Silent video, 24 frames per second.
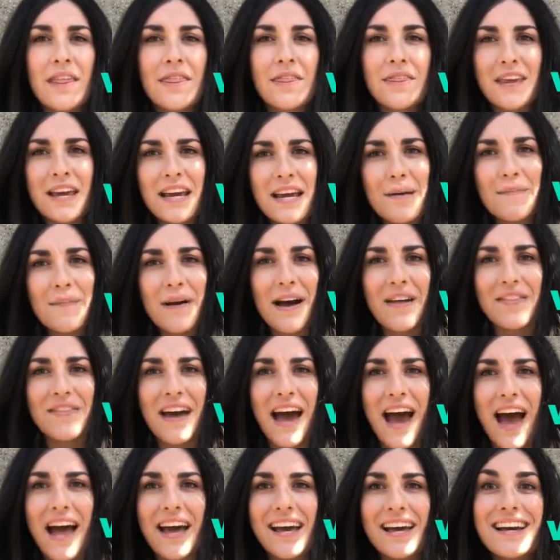Think about
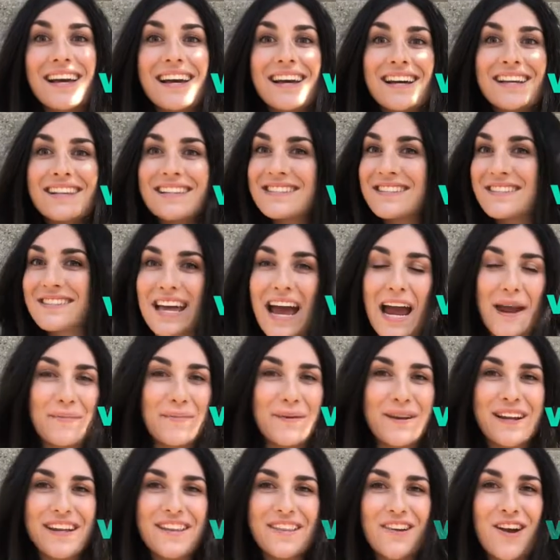that. Type
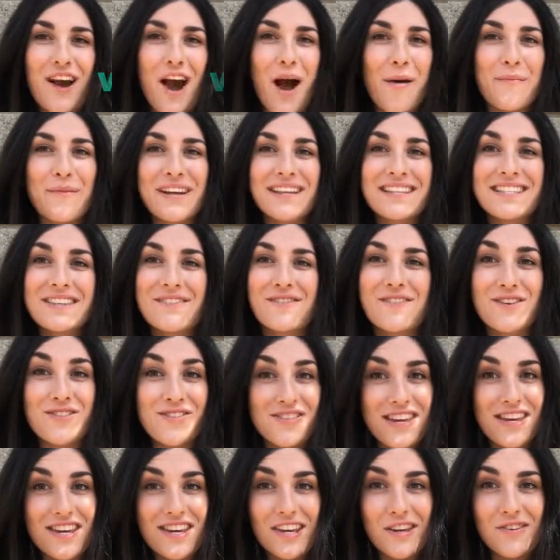it in the comments if you
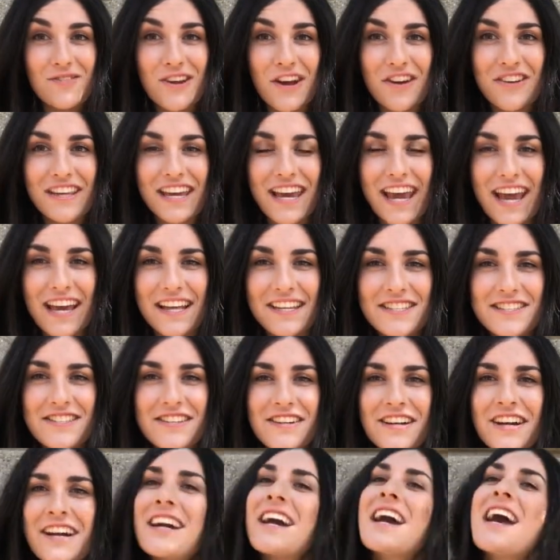think you know the
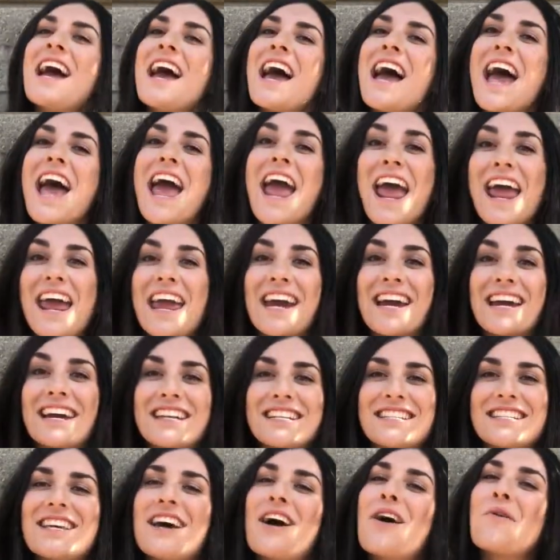answer,
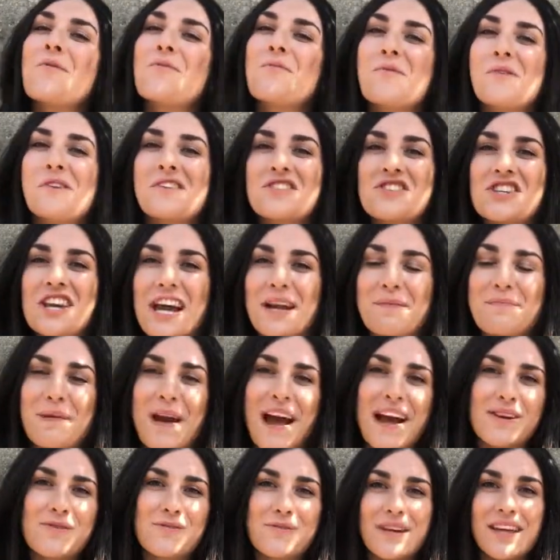and we'll check
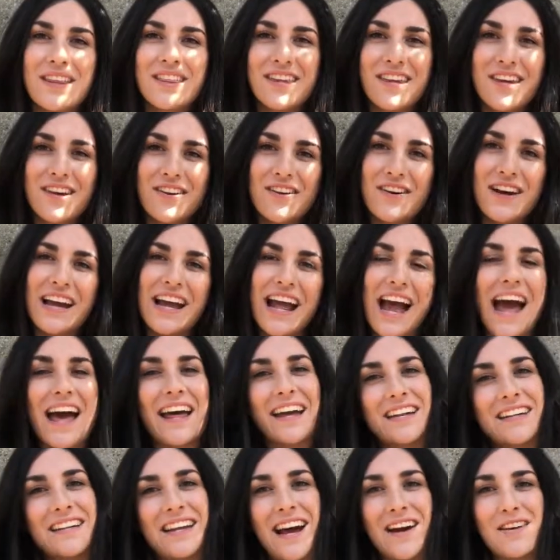back with you
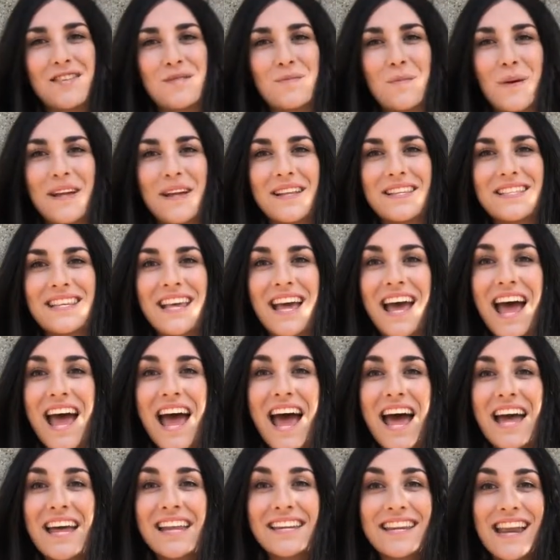at
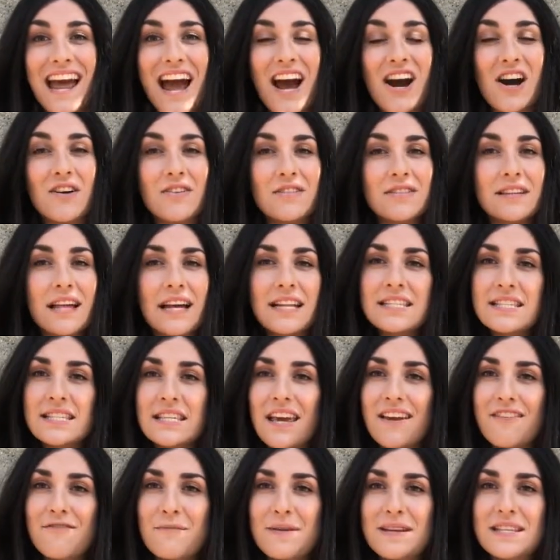announcements. Now, let's
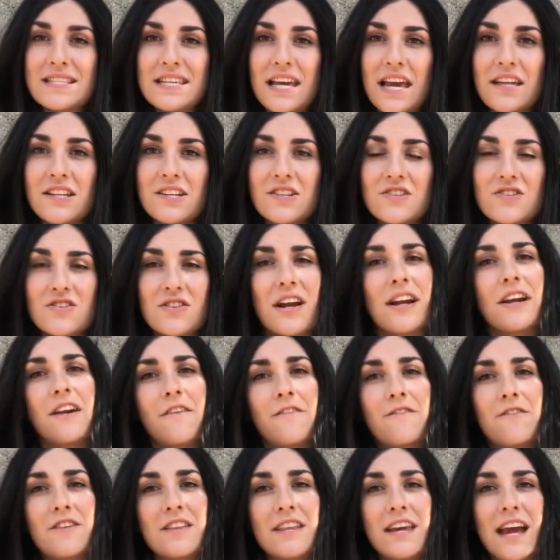see if Miss Taylor is ready
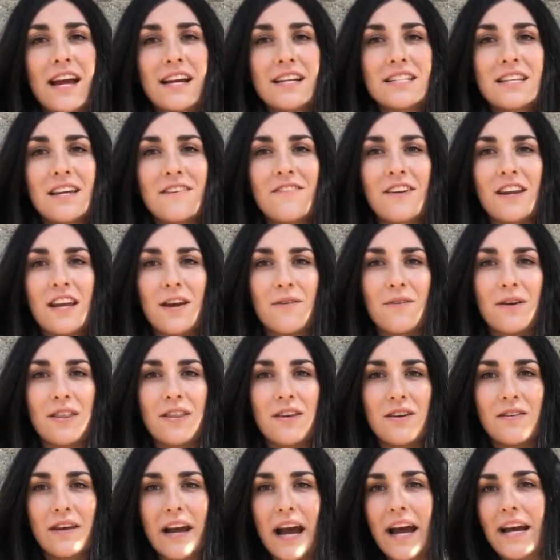for the activity with
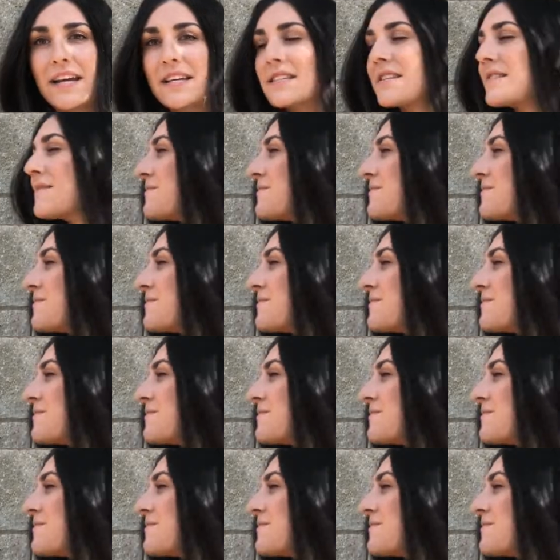you guys.